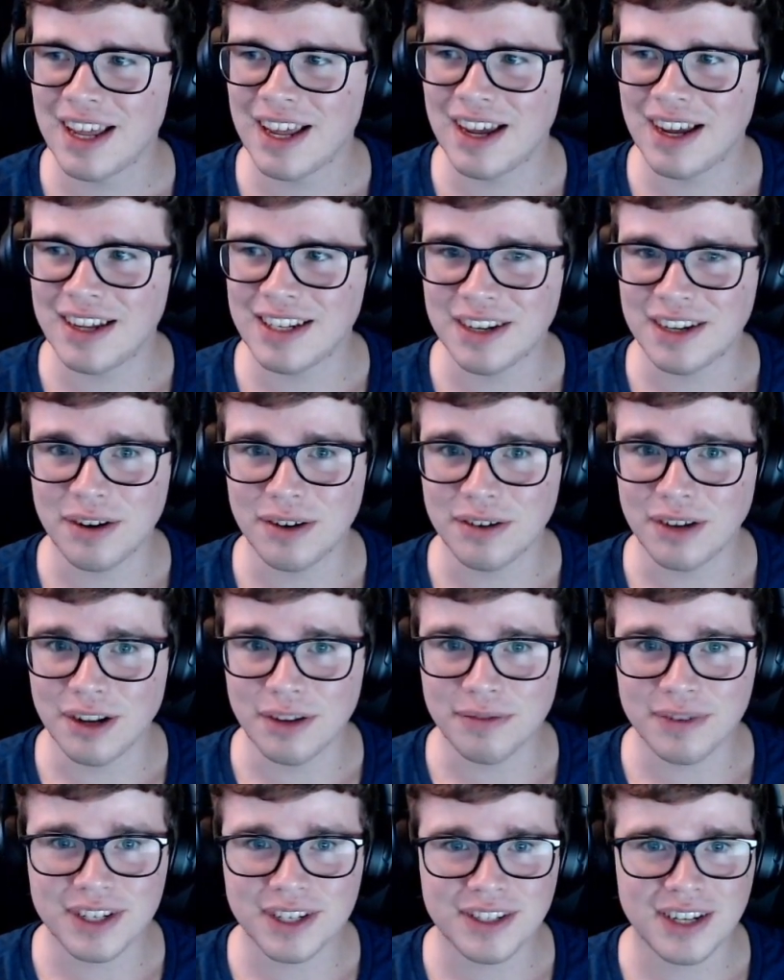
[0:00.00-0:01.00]
There are a lot
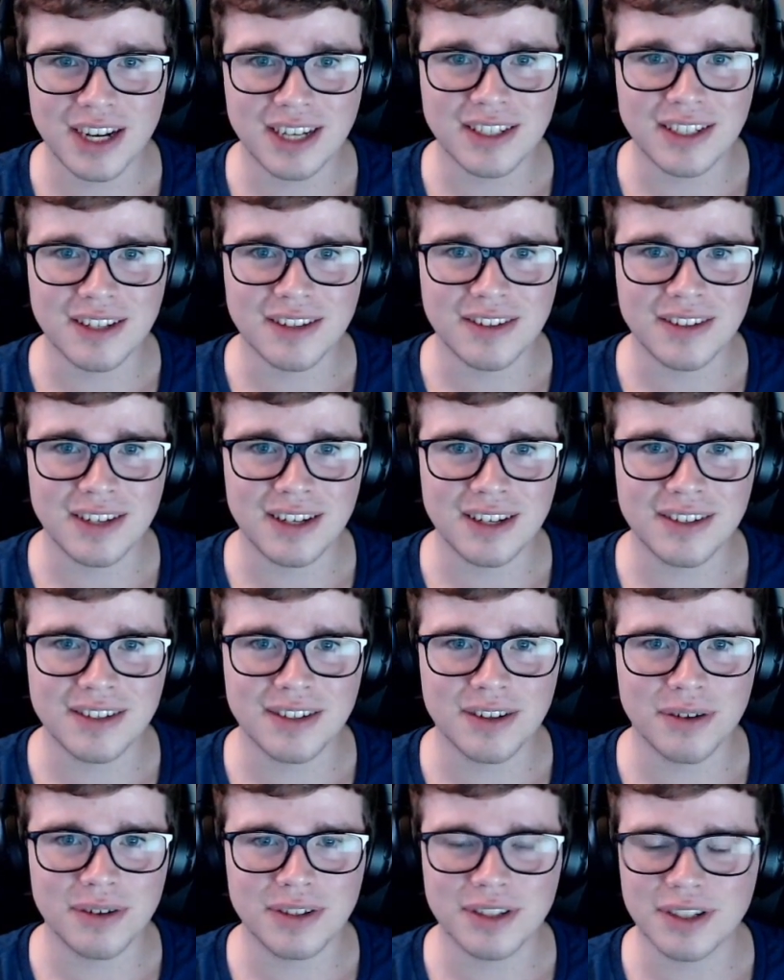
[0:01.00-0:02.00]
of exciting things
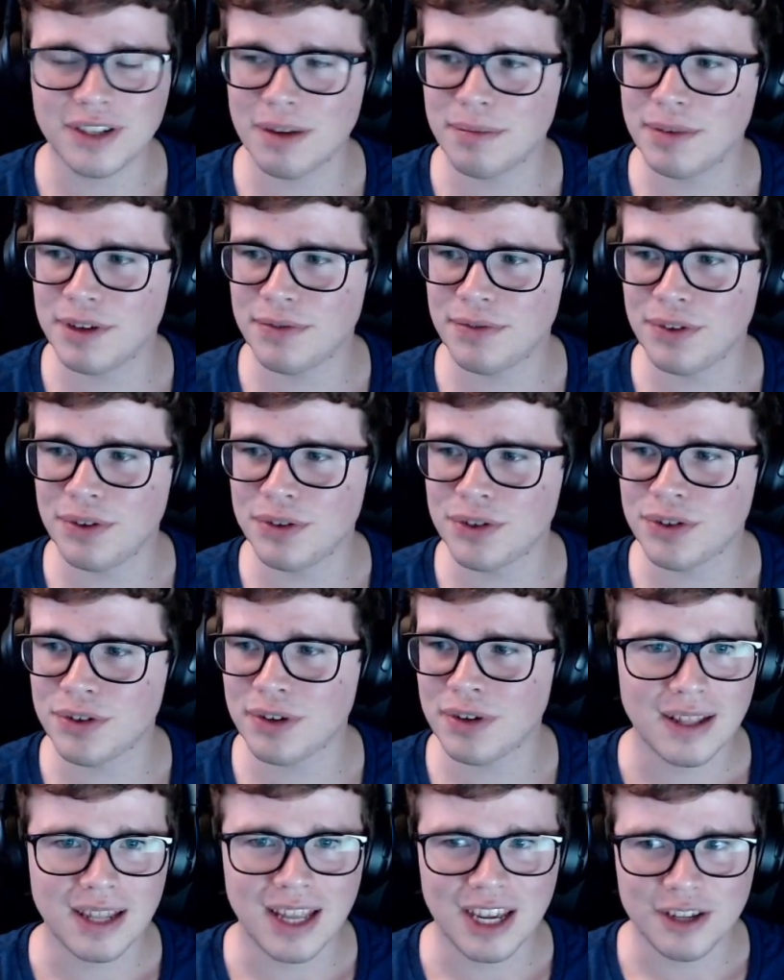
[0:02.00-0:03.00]
going to come in the
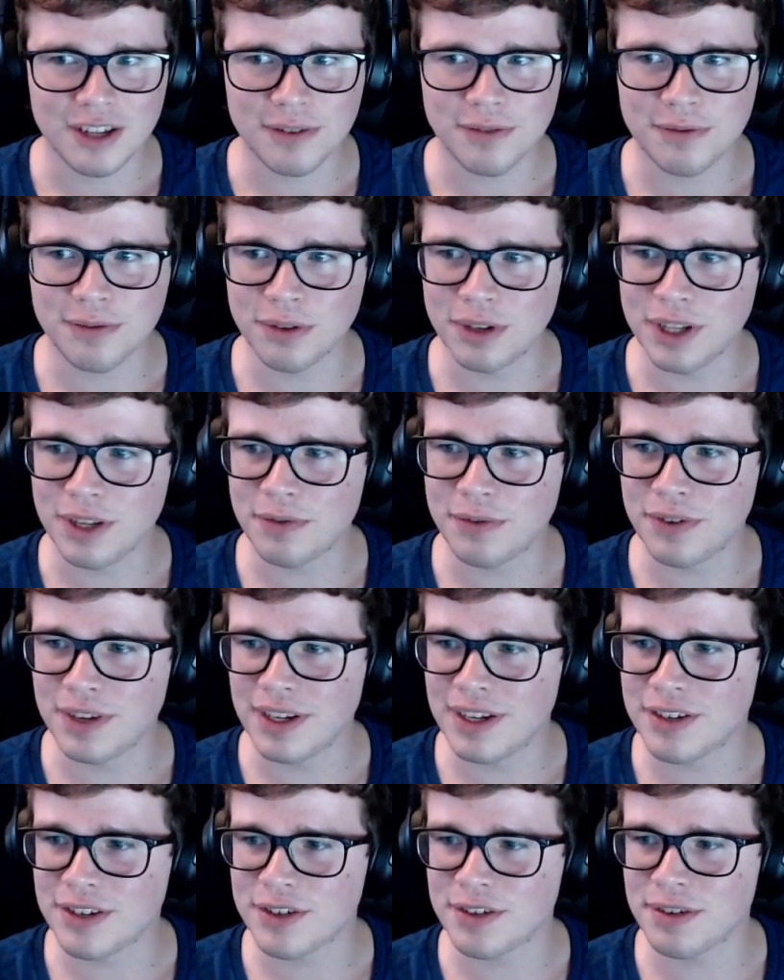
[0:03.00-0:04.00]
future, like fully
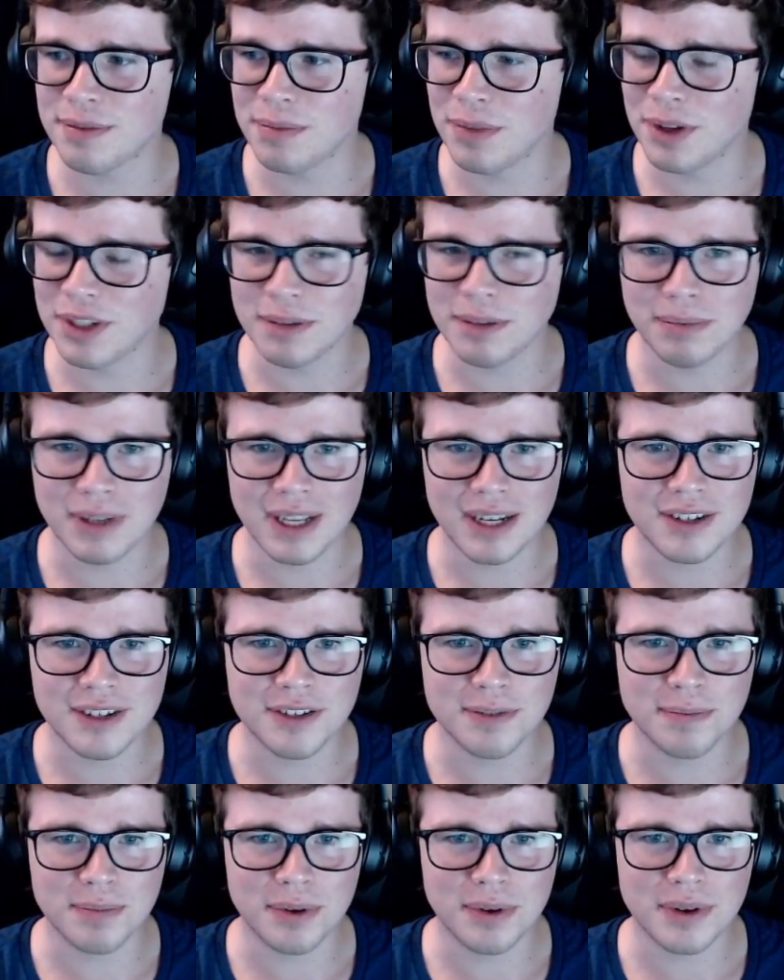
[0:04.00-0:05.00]
finished multiplayer
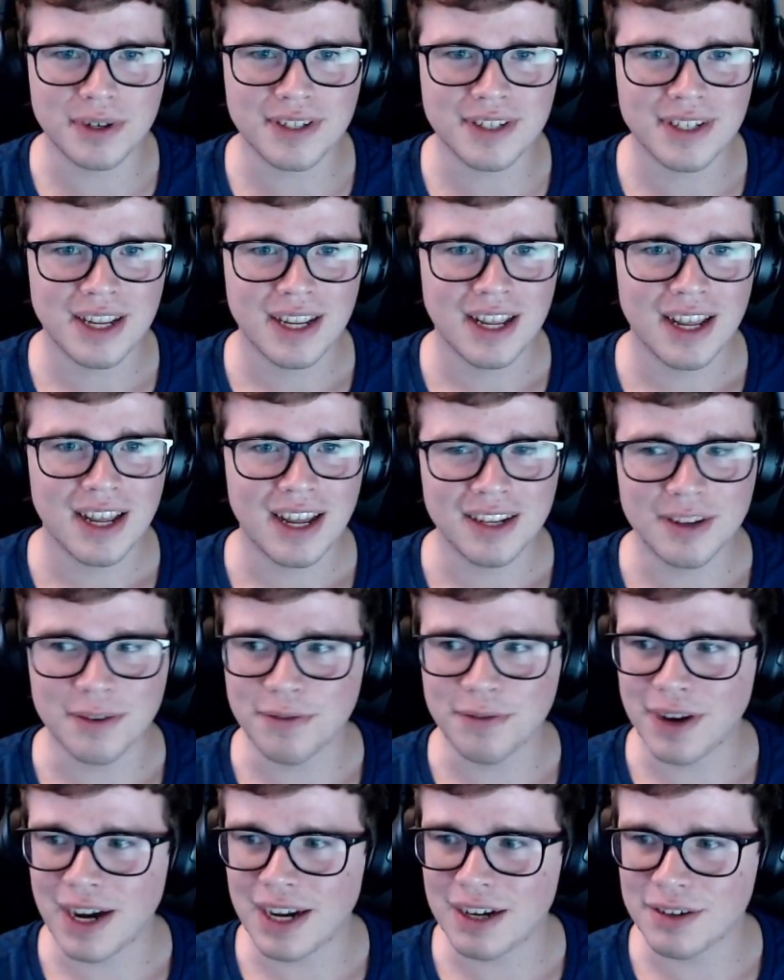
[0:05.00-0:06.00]
support, the
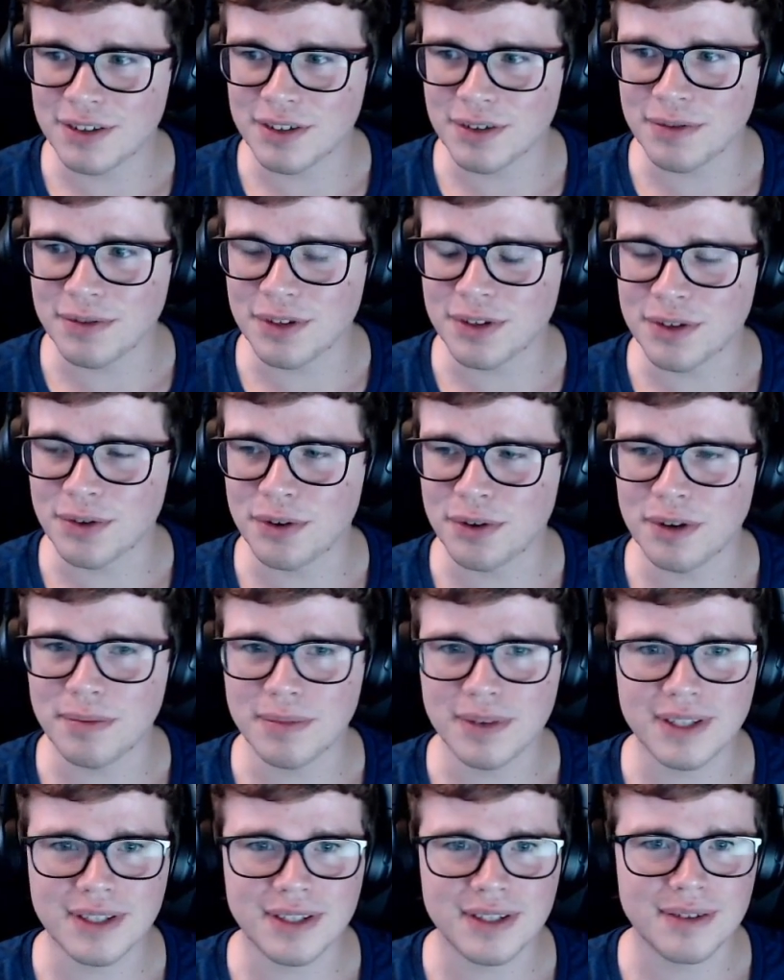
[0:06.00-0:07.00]
finals of the
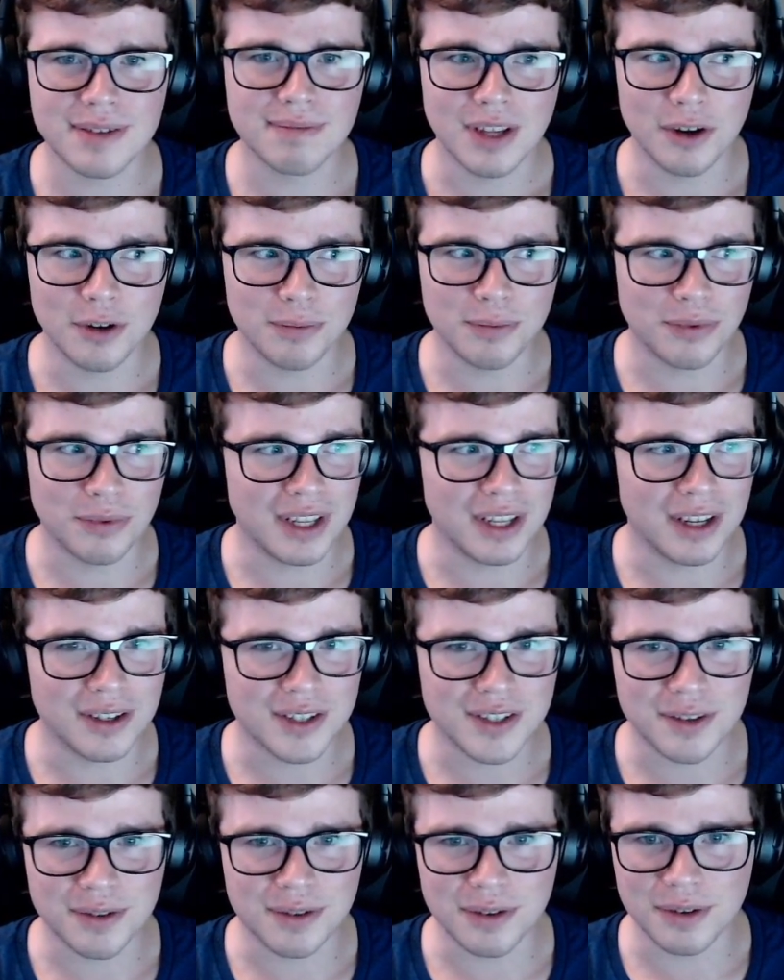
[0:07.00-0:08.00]
tournament, hopefully
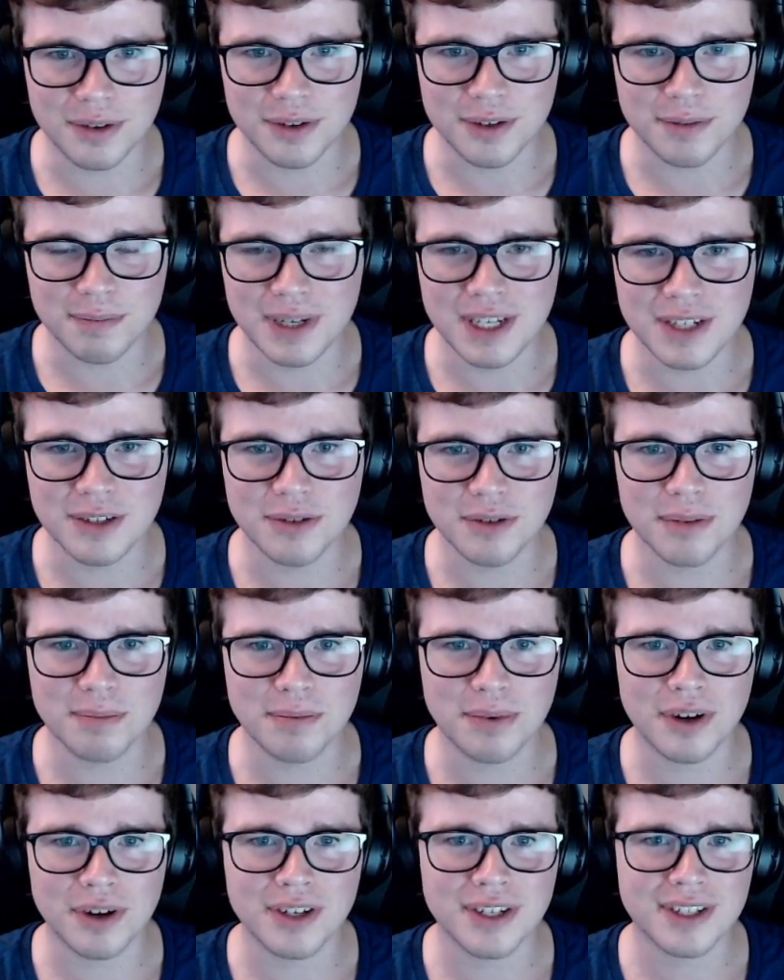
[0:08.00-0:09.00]
also a new Speed Duel
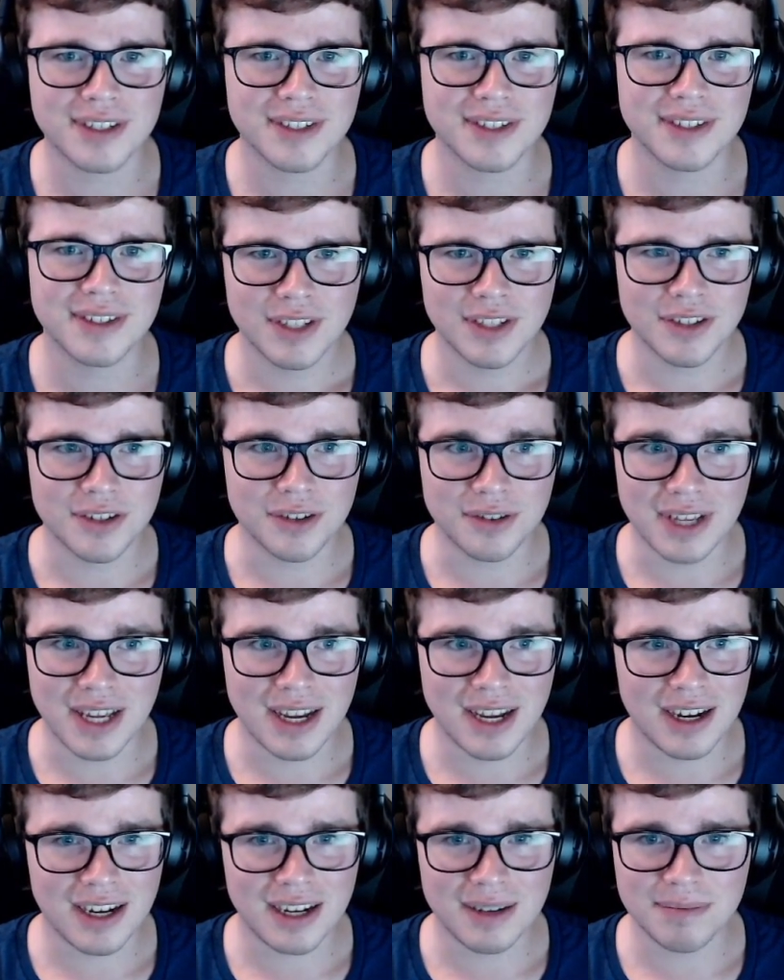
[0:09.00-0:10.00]
product. So
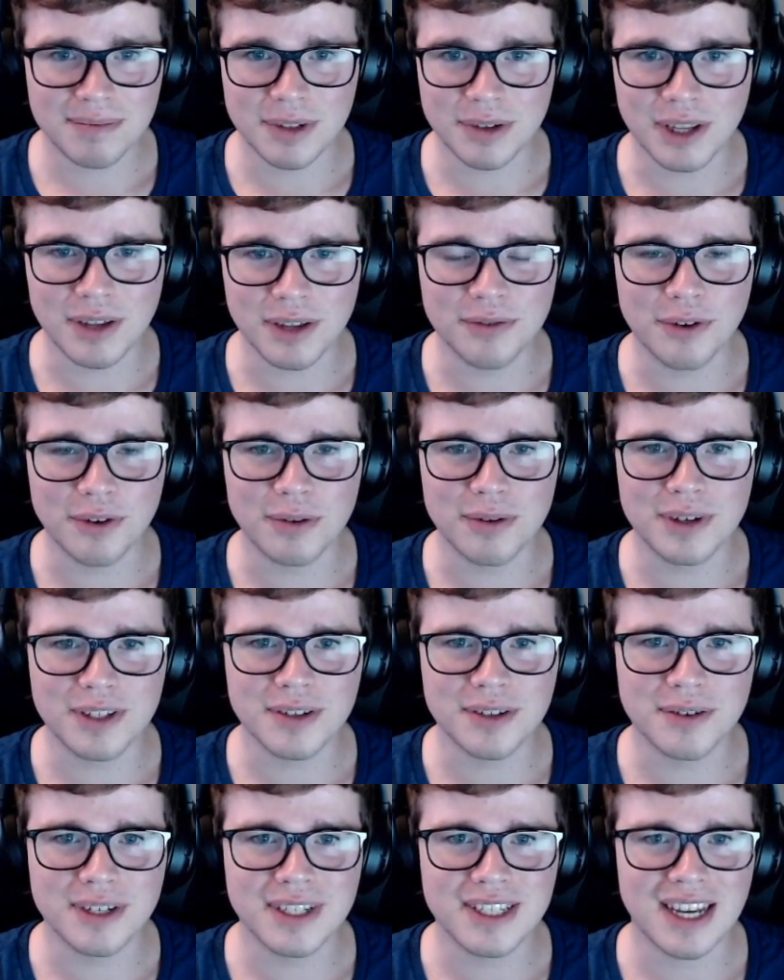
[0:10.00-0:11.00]
yeah, I'm looking forward
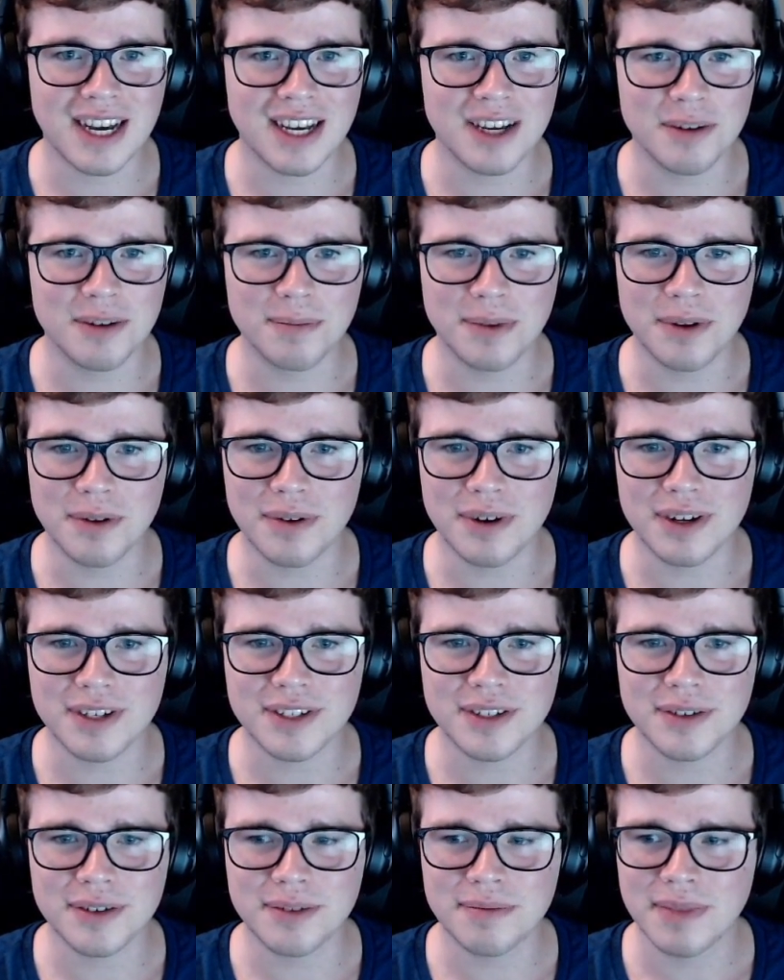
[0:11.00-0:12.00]
to it. I hope you are
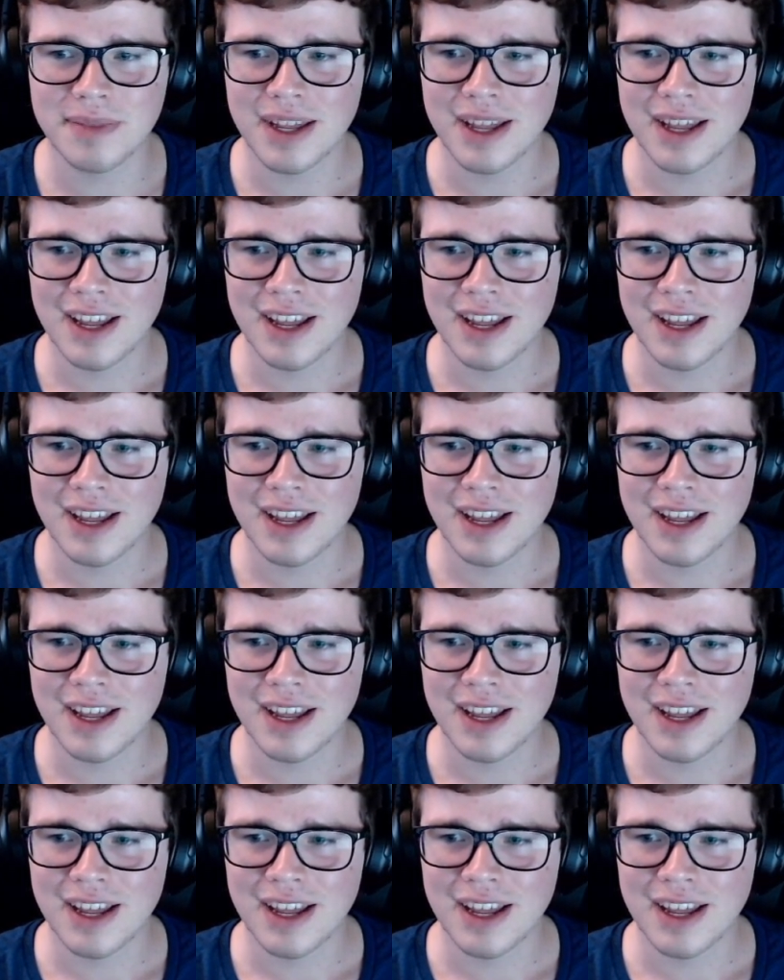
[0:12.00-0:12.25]
too.